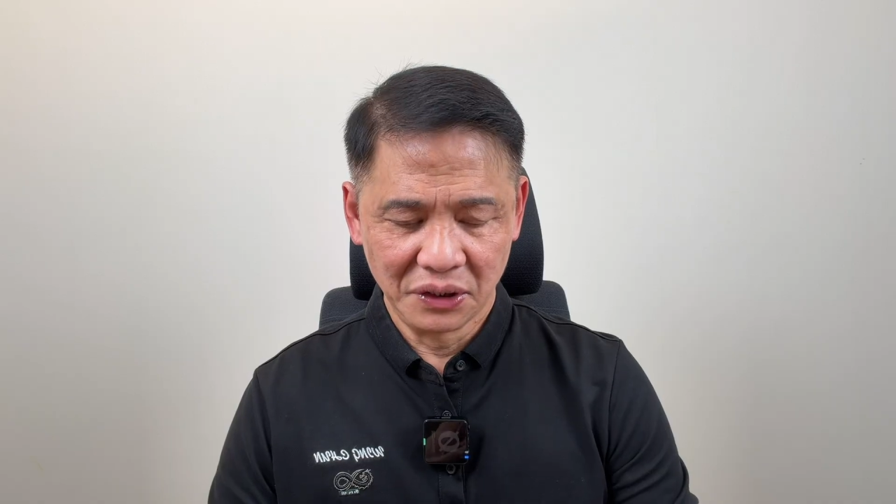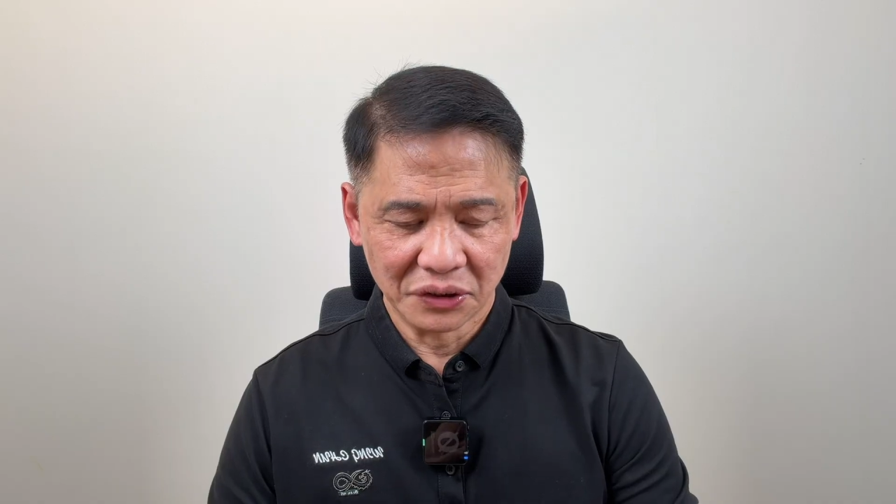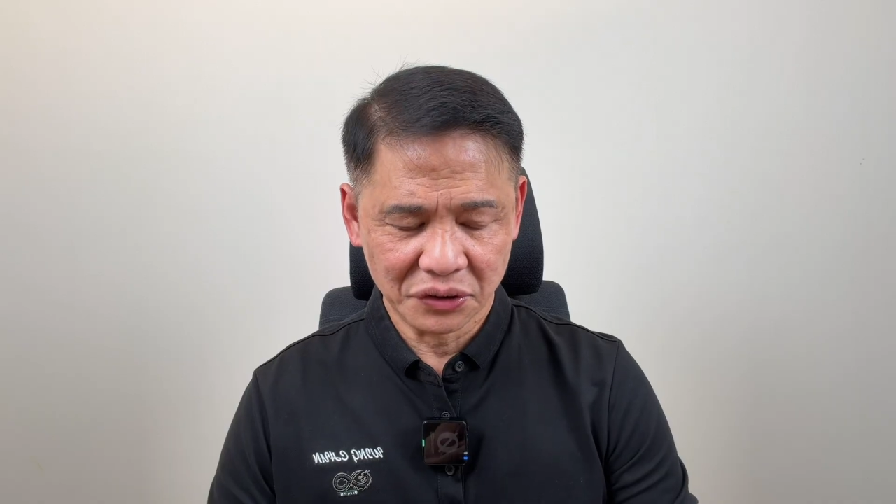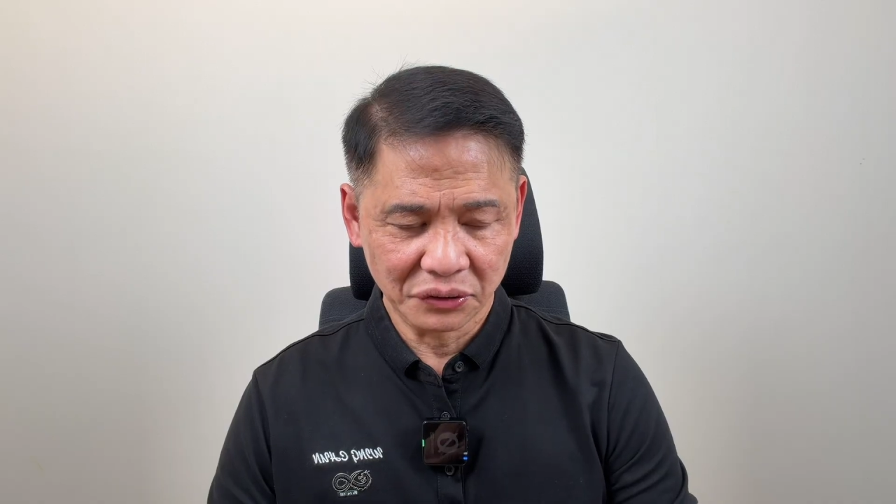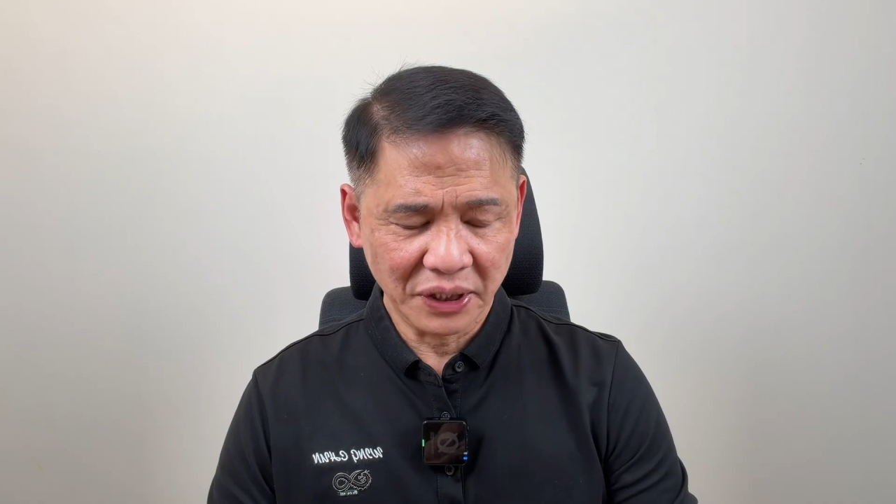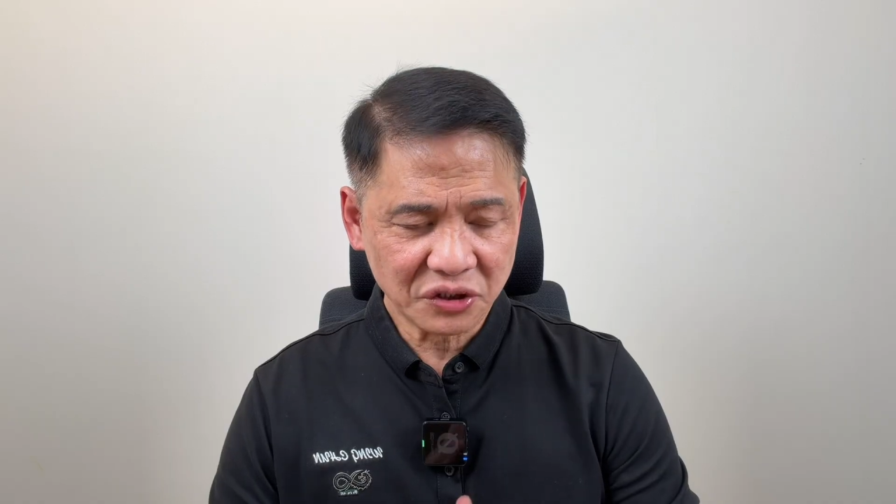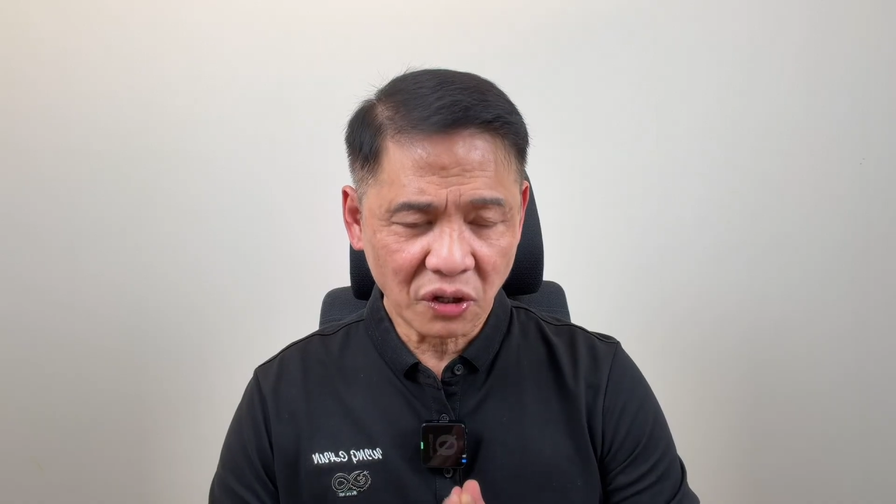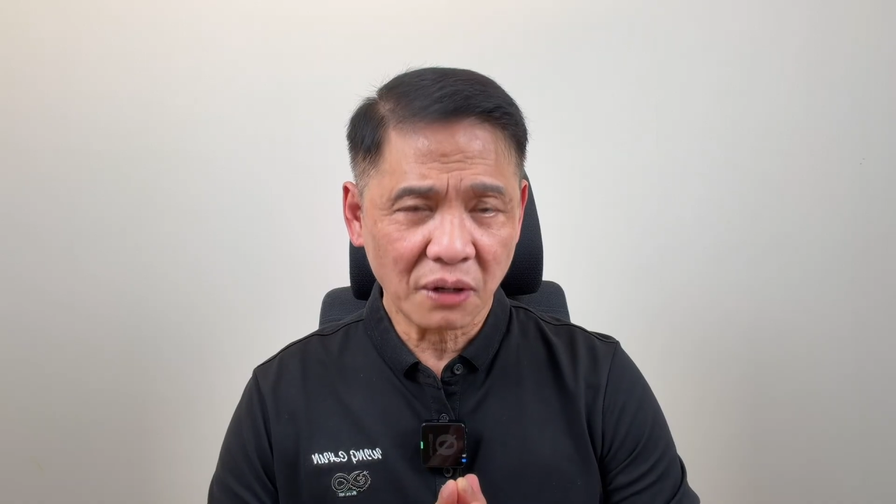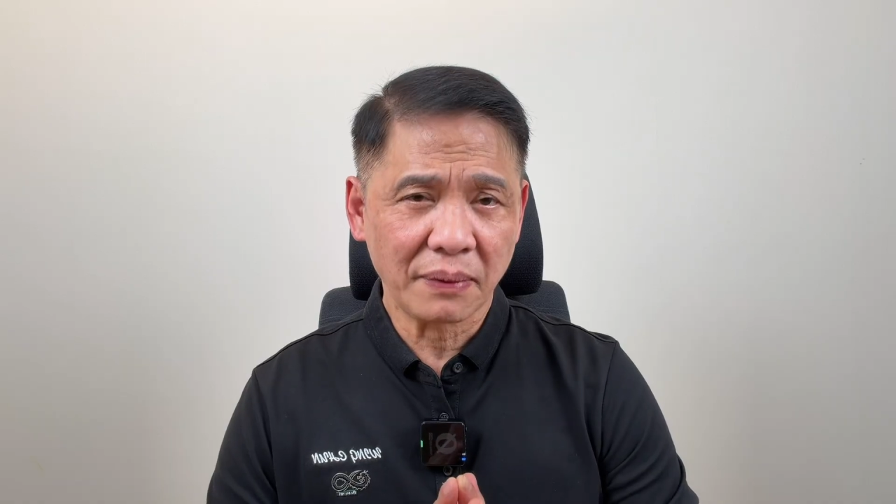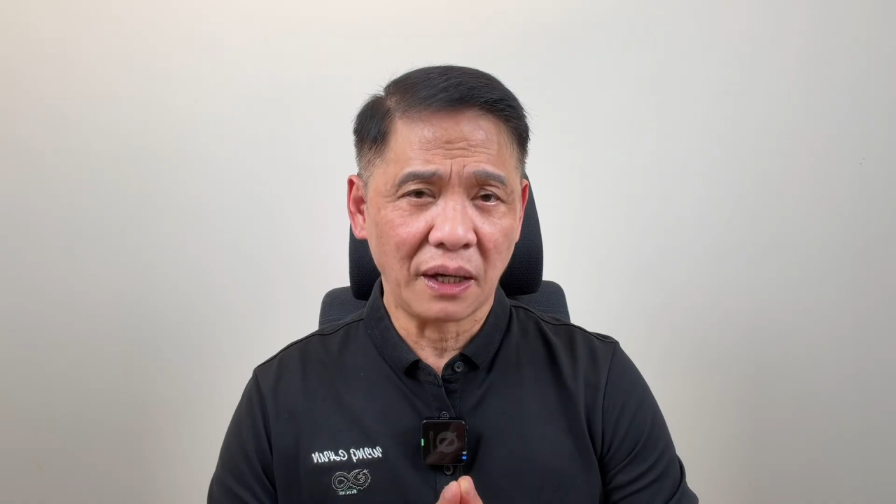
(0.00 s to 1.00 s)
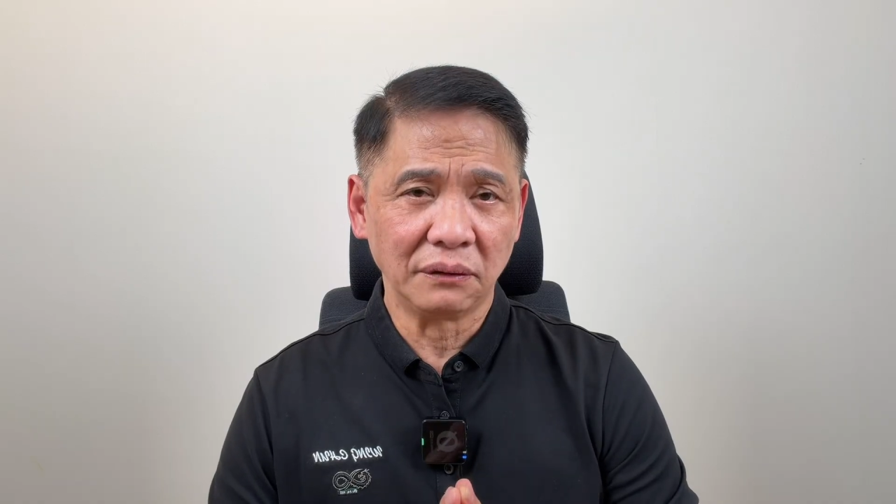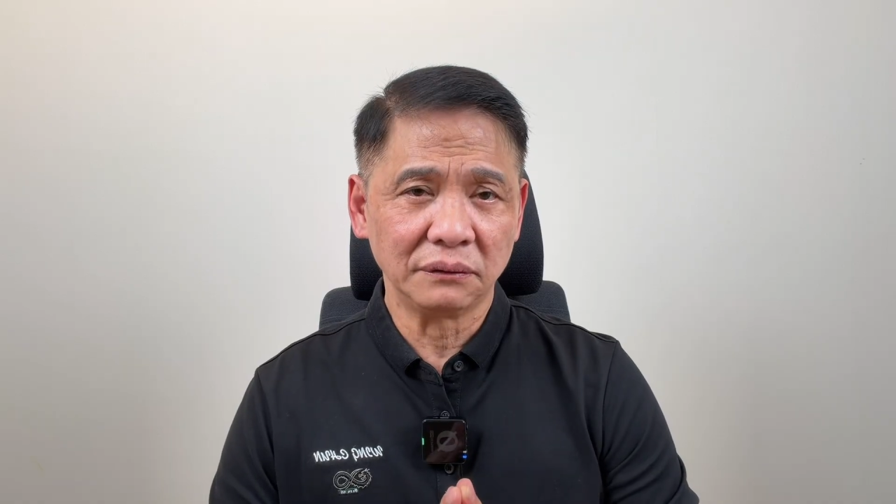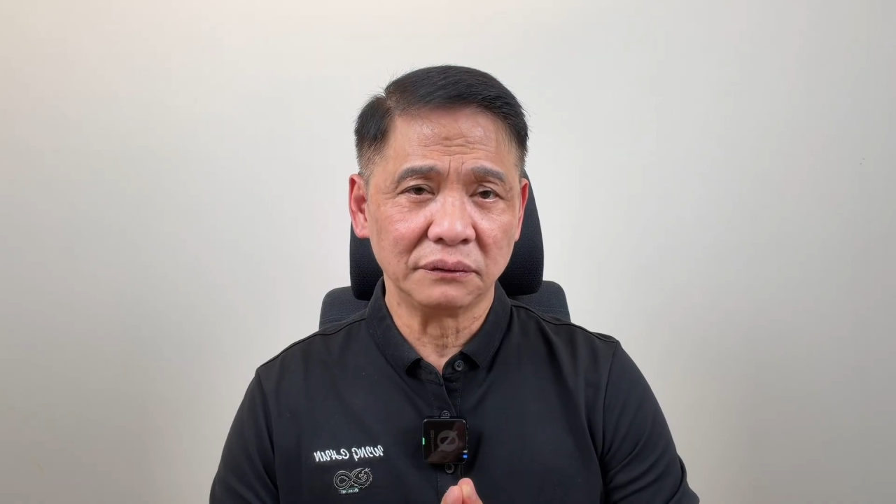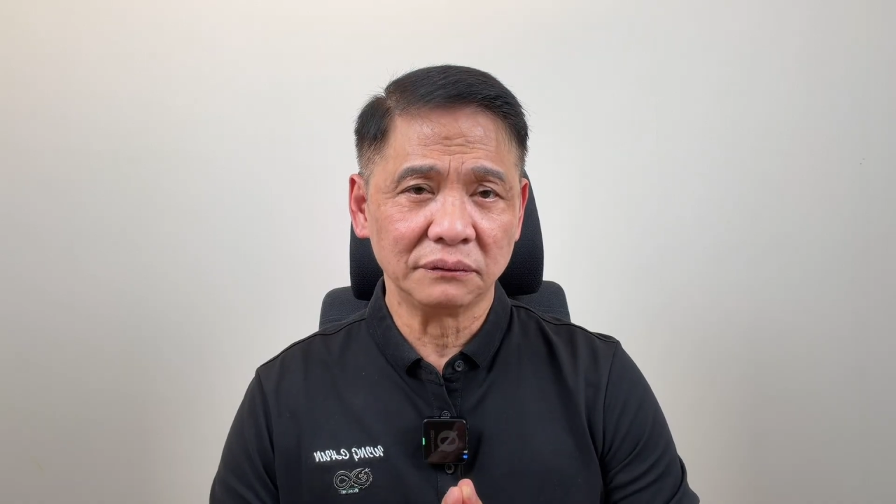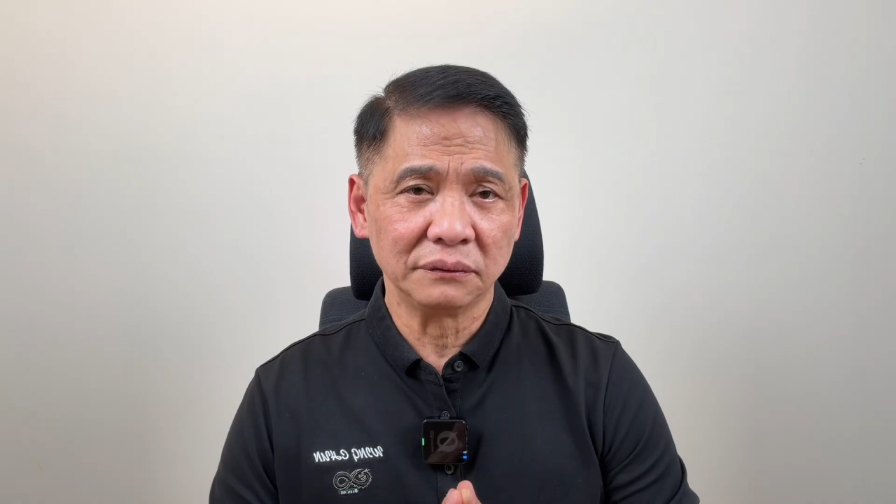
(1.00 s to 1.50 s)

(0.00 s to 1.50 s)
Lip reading: So let's talk about